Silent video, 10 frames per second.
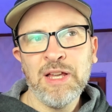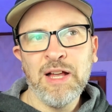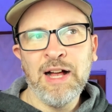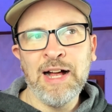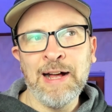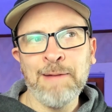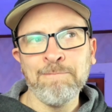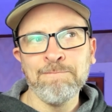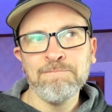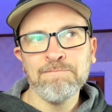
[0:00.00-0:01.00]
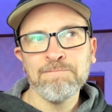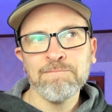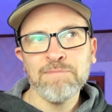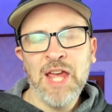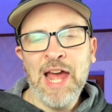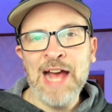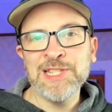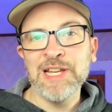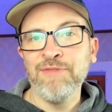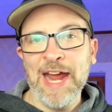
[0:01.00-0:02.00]
um, has
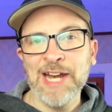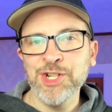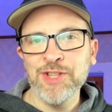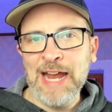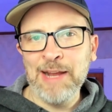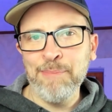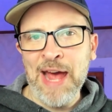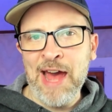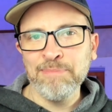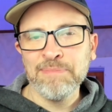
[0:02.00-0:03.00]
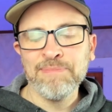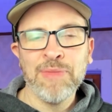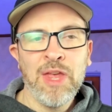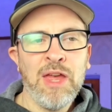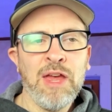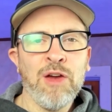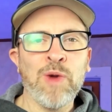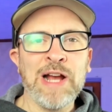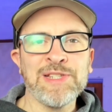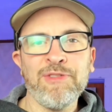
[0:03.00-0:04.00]
the advantage in that at bat,
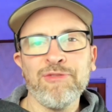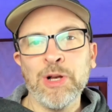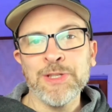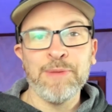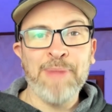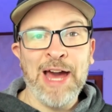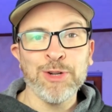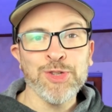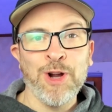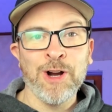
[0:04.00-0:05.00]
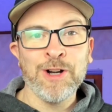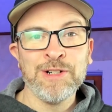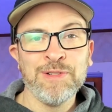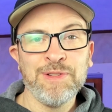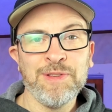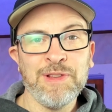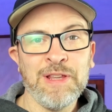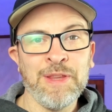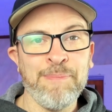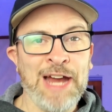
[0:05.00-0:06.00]
whereas if it falls on the batter's card,
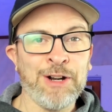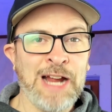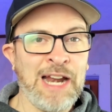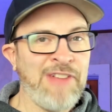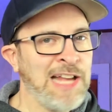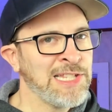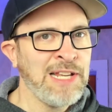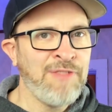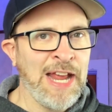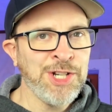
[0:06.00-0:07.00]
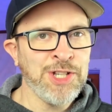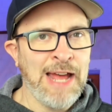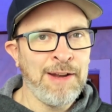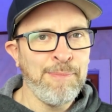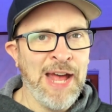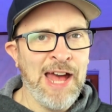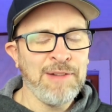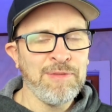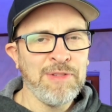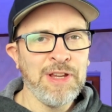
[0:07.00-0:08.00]
the batter kind of has the advantage in that at bat,
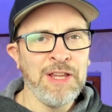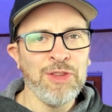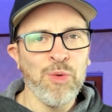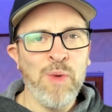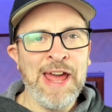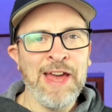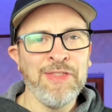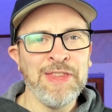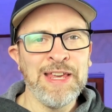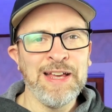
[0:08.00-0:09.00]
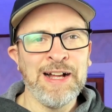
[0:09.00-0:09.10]
in the way the